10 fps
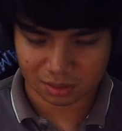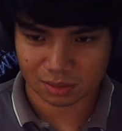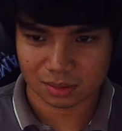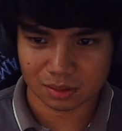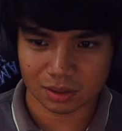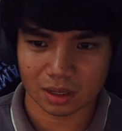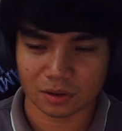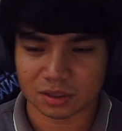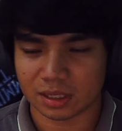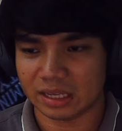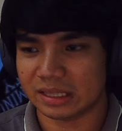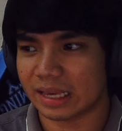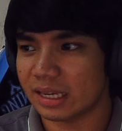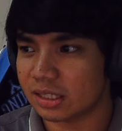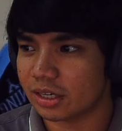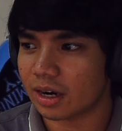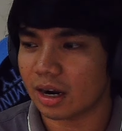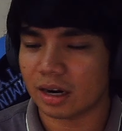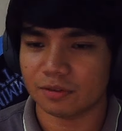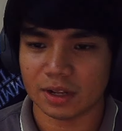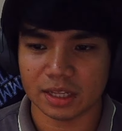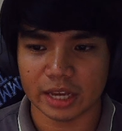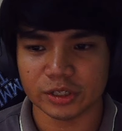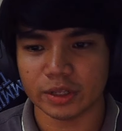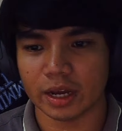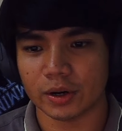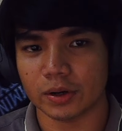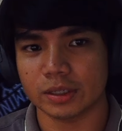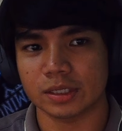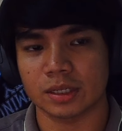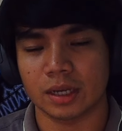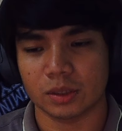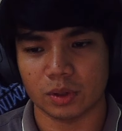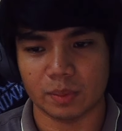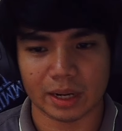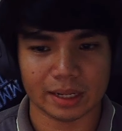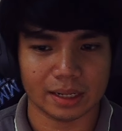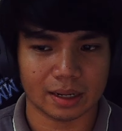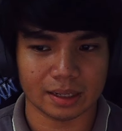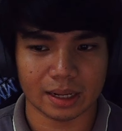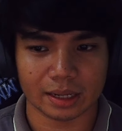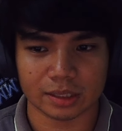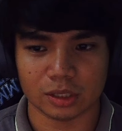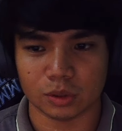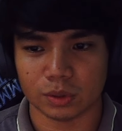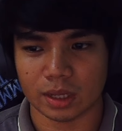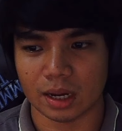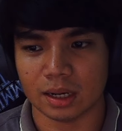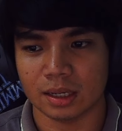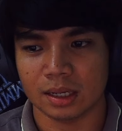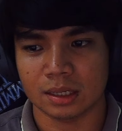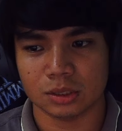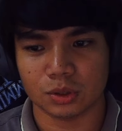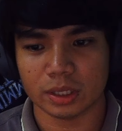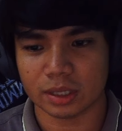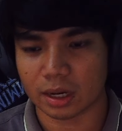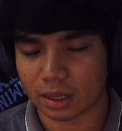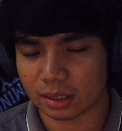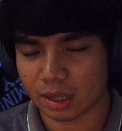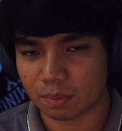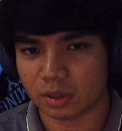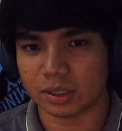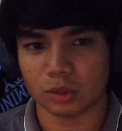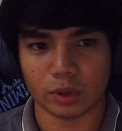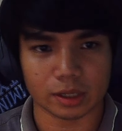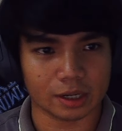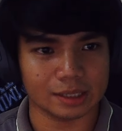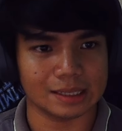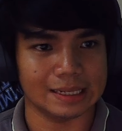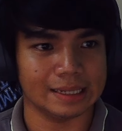So that in case there are validation errors, it will be redirected to the student number that we are currently